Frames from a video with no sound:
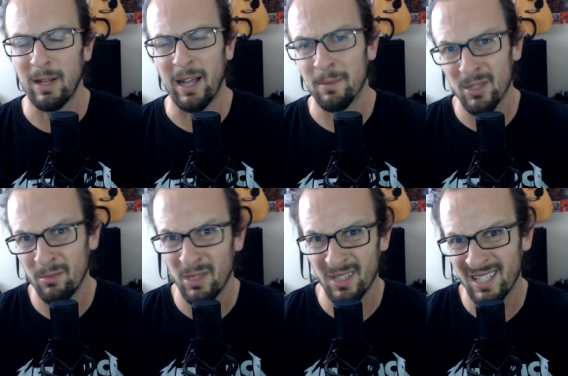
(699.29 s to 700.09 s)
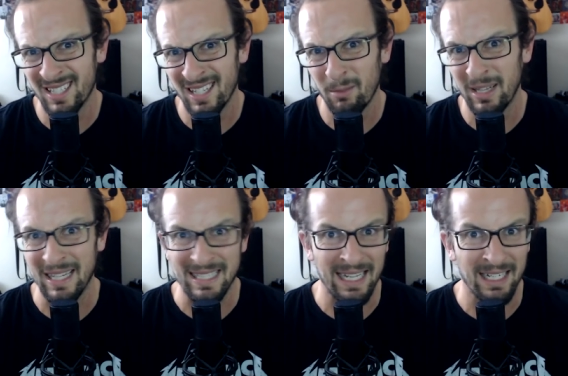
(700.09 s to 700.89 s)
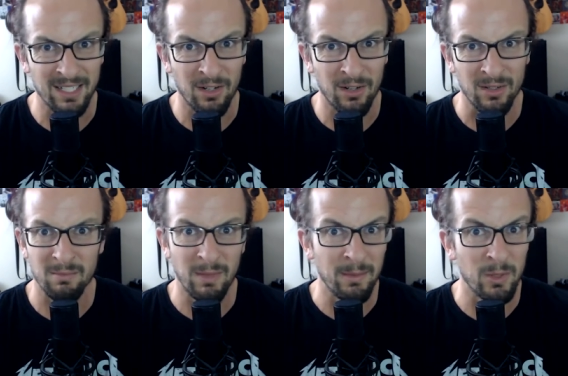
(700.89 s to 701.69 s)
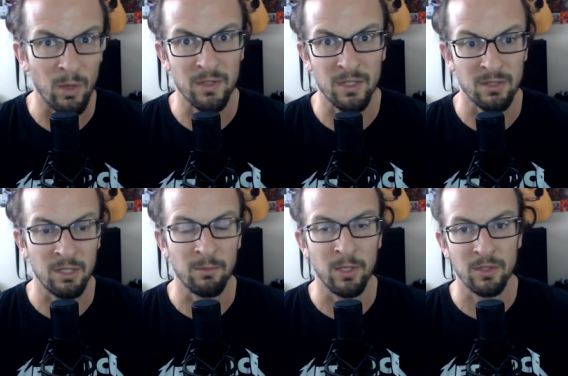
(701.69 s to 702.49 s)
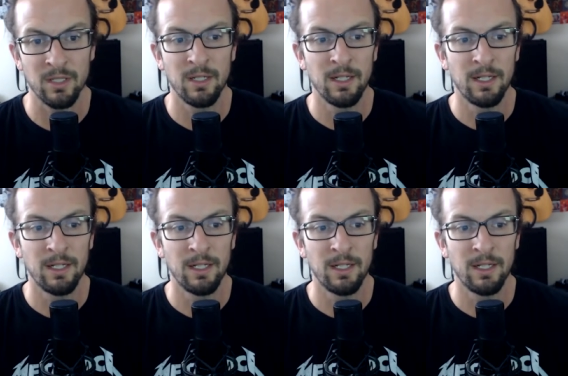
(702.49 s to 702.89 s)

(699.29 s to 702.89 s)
I'm assuming, let's say there'll be like 10 songs, maybe 12 songs at the most.